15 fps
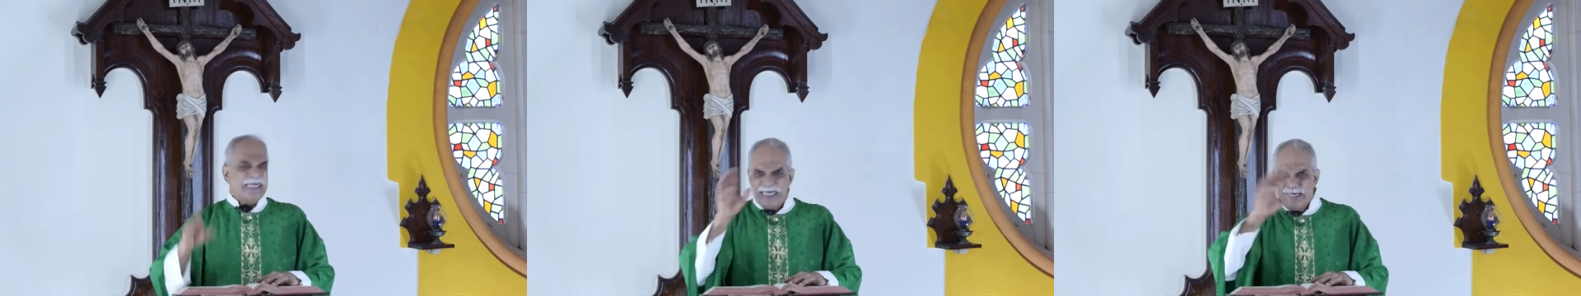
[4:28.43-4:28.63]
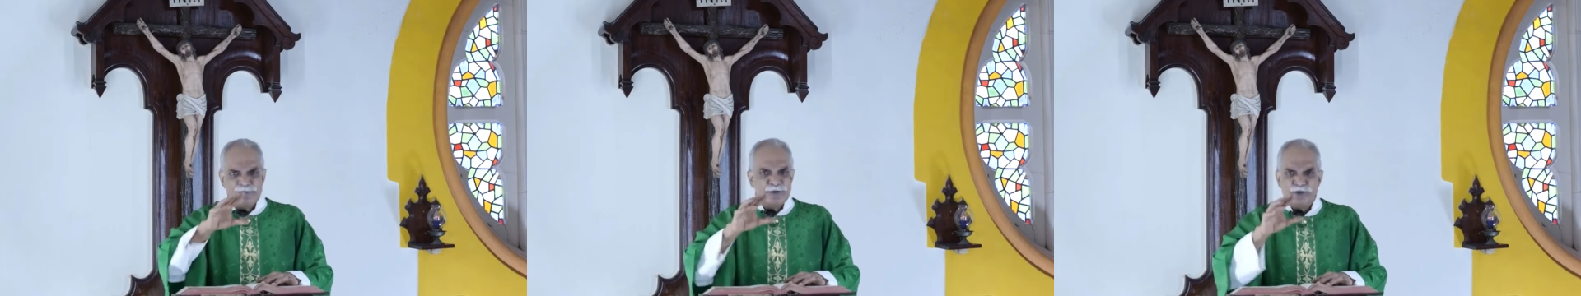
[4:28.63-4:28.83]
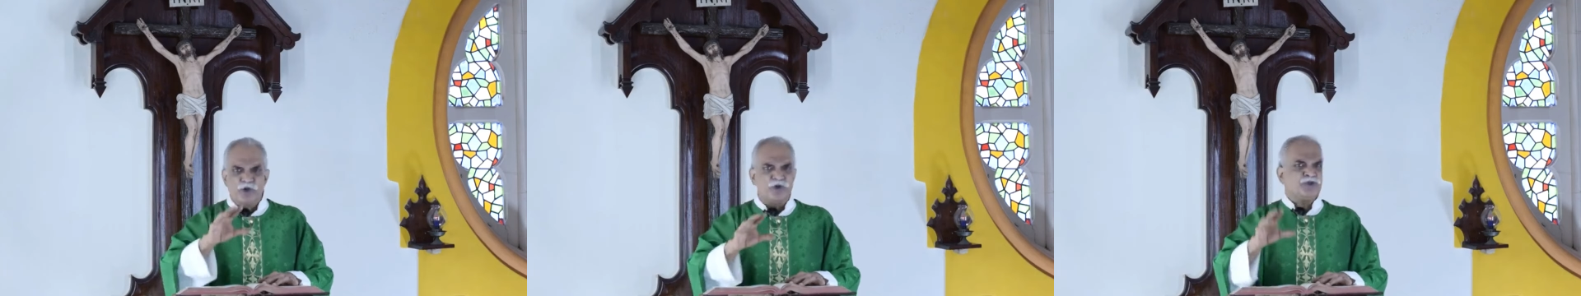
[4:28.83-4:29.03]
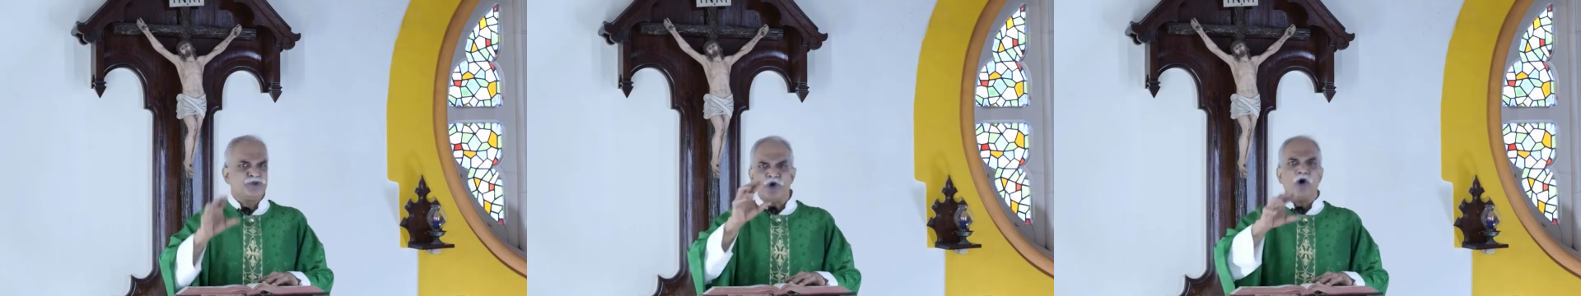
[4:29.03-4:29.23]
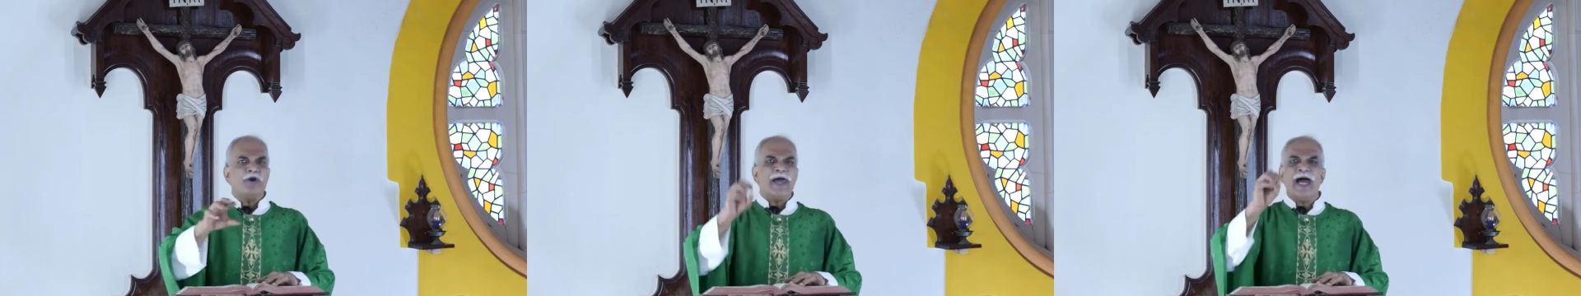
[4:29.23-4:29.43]
even though
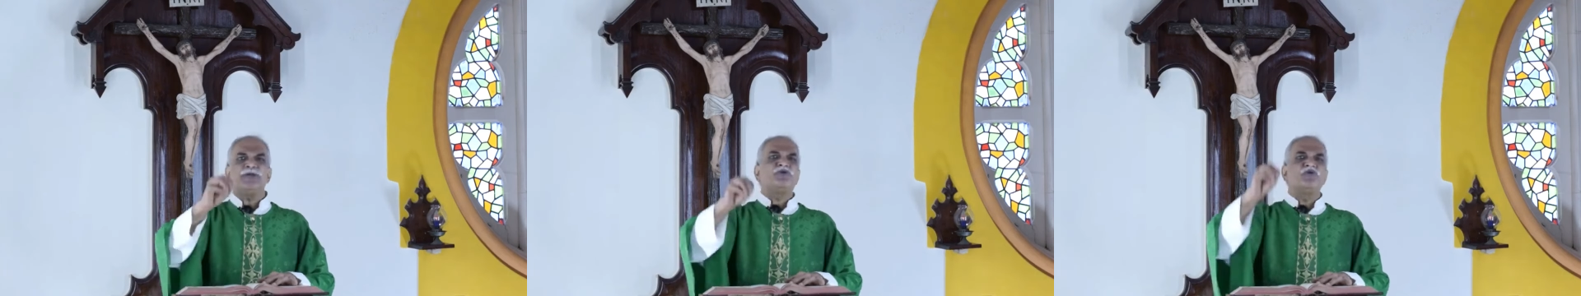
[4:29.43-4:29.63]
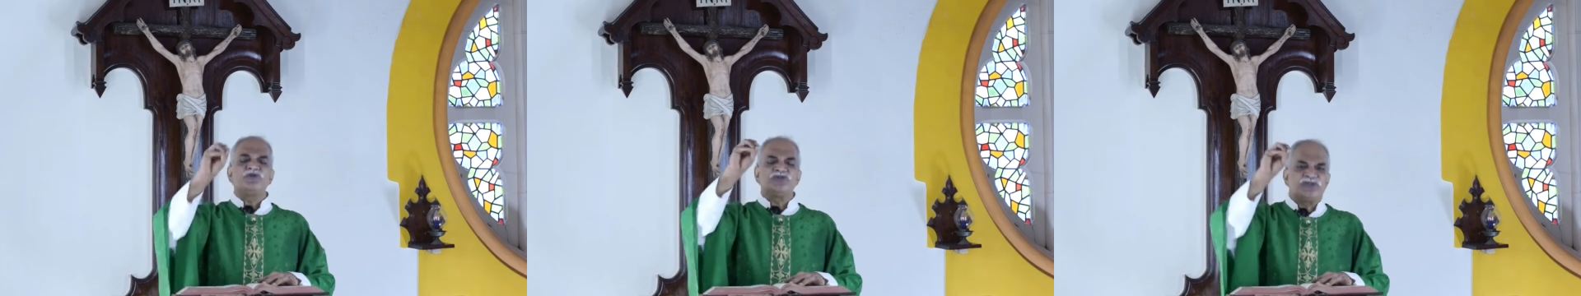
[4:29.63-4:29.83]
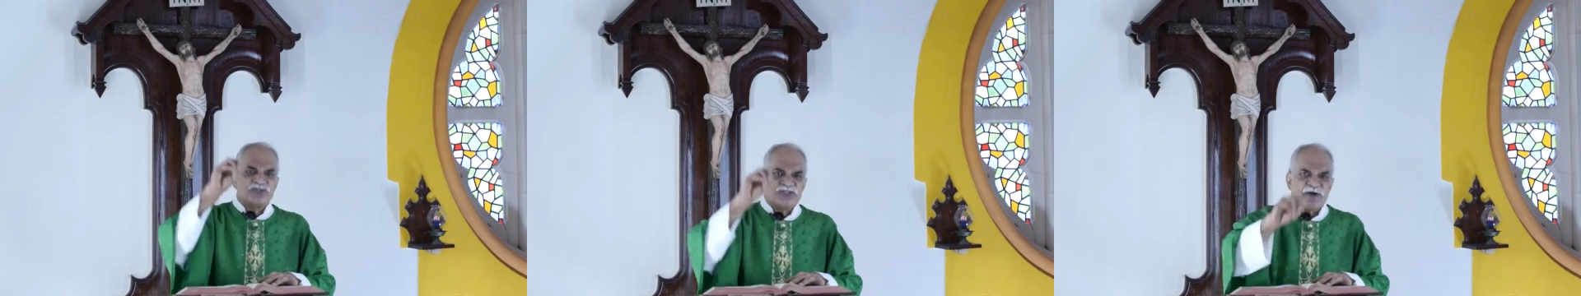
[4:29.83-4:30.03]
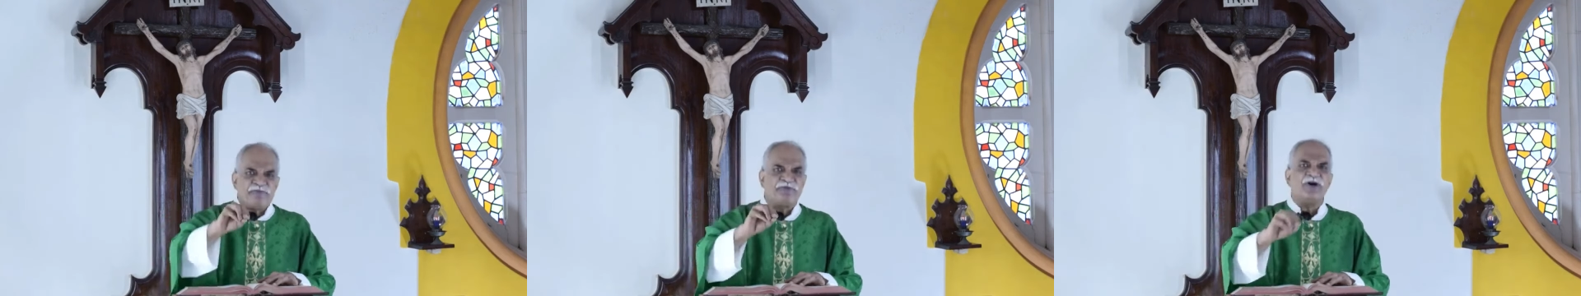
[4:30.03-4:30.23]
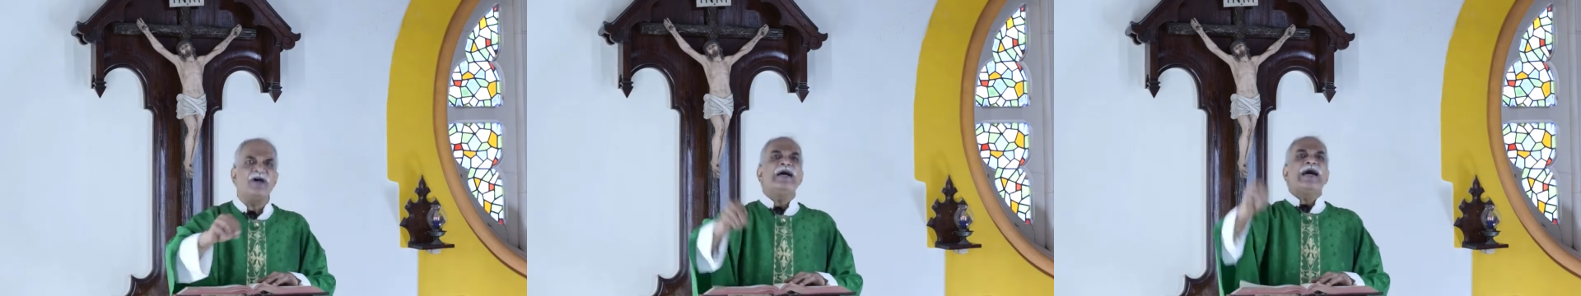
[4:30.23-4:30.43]
John had to
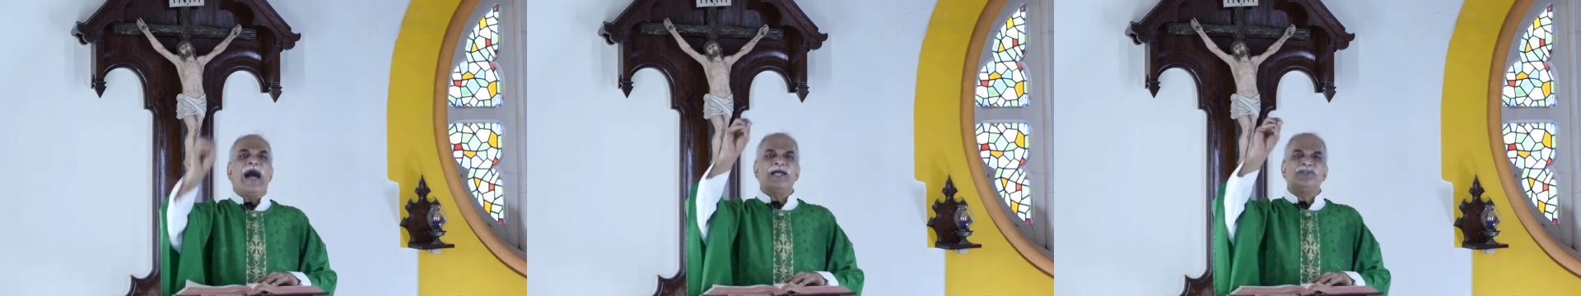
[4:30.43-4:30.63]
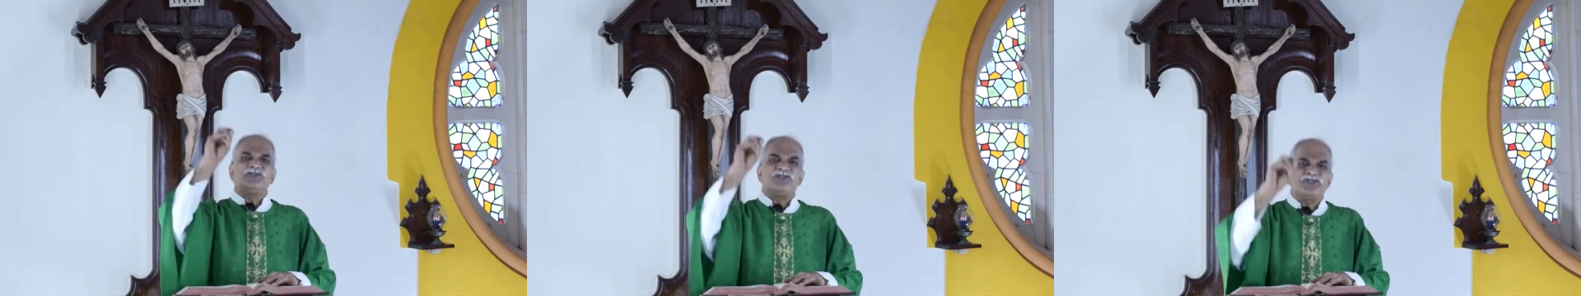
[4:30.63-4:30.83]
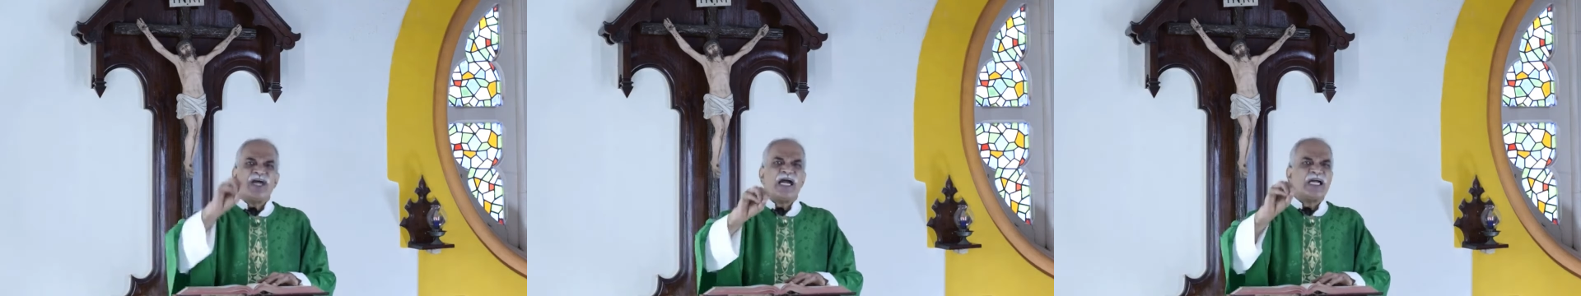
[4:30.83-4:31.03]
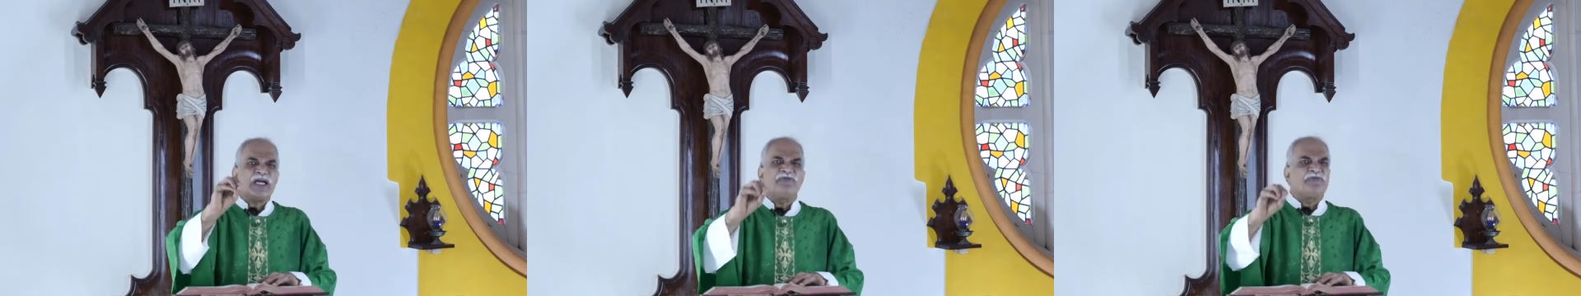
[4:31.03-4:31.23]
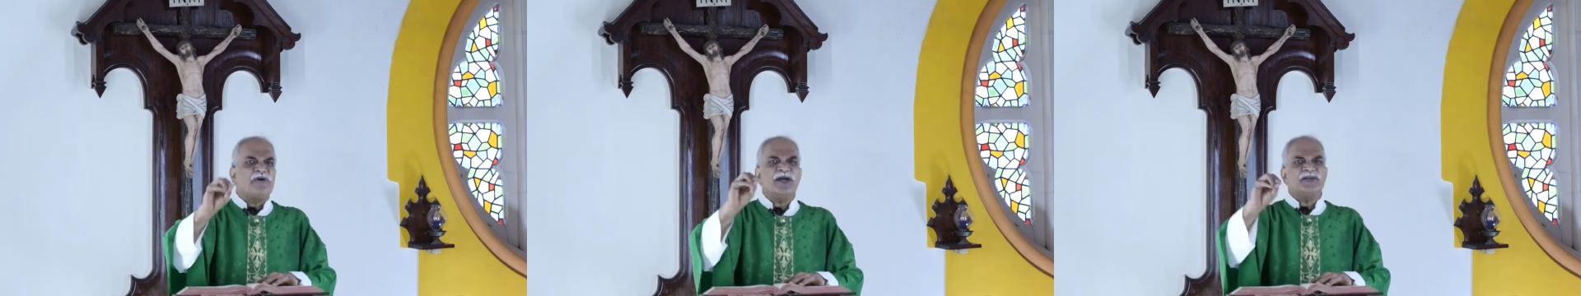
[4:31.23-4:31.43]
suffer and
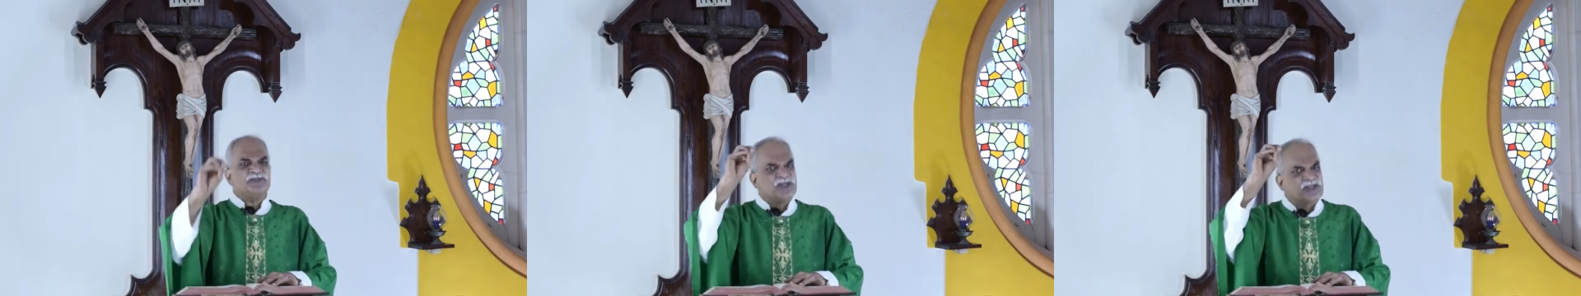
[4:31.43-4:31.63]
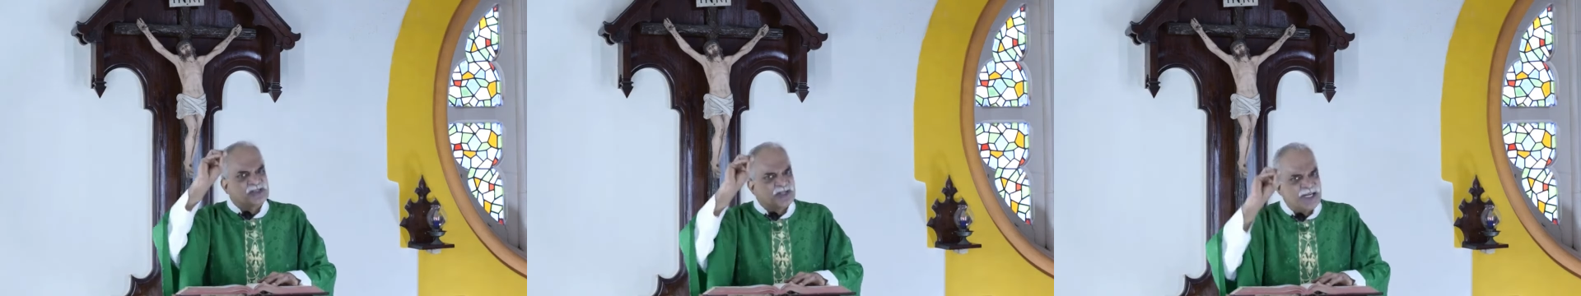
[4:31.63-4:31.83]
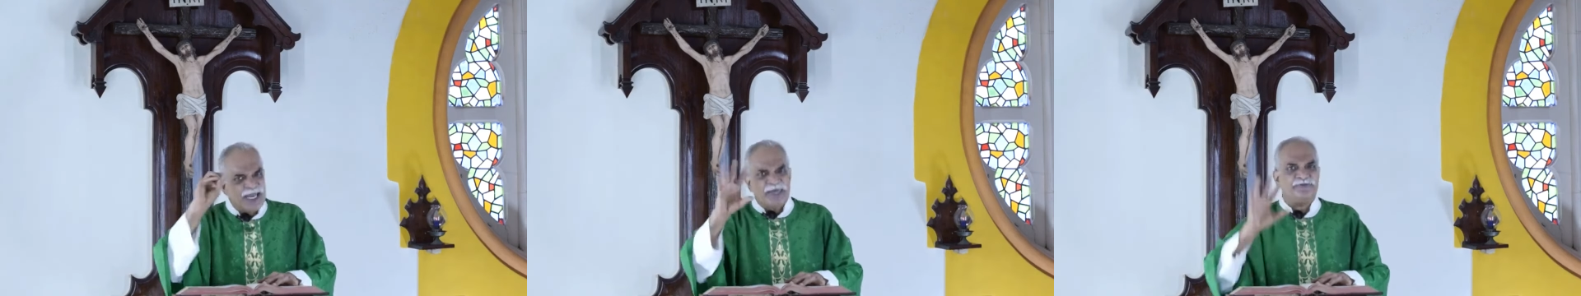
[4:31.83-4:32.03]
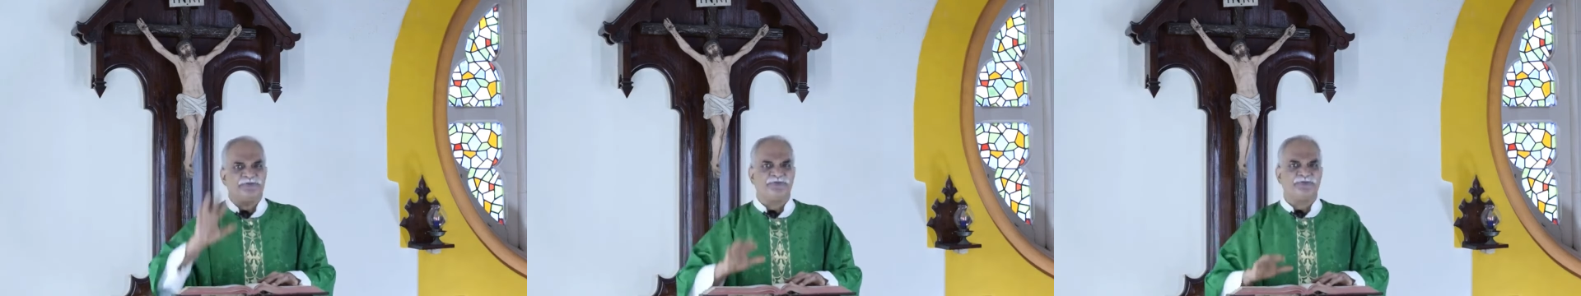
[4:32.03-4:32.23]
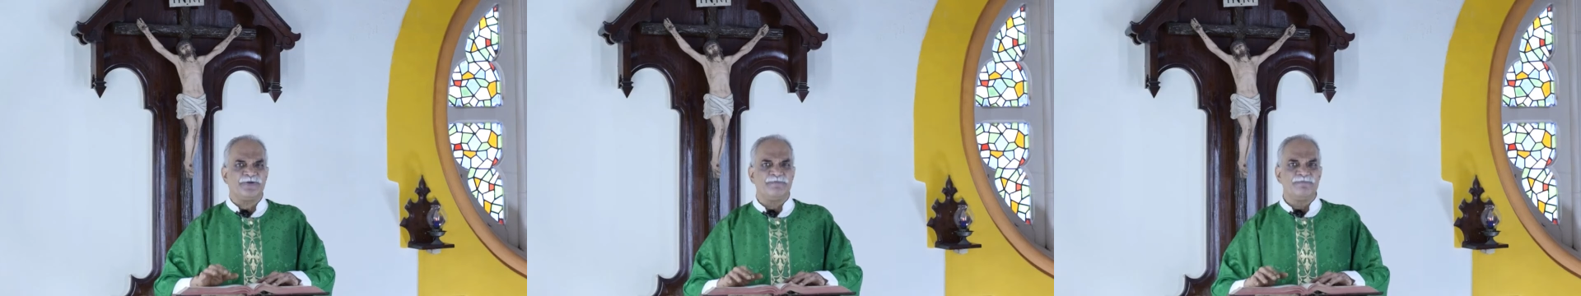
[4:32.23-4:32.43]
sacrifice his
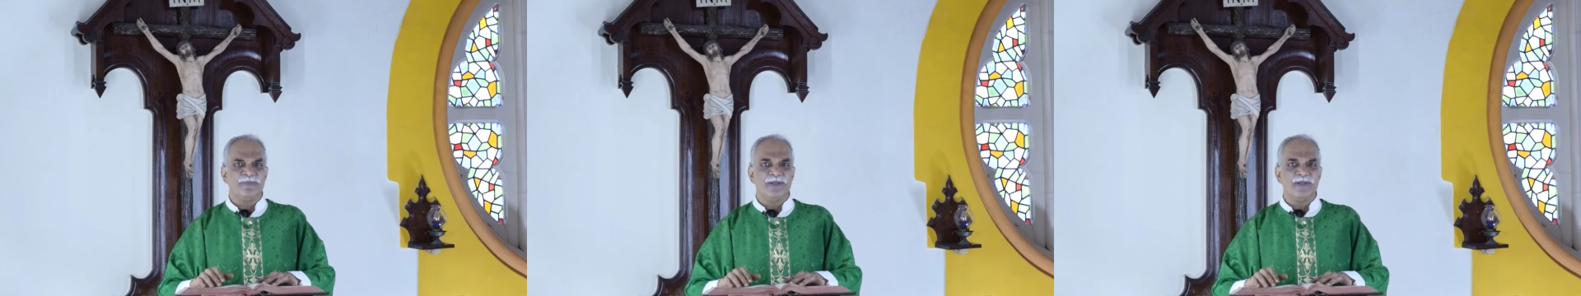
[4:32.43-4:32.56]
life,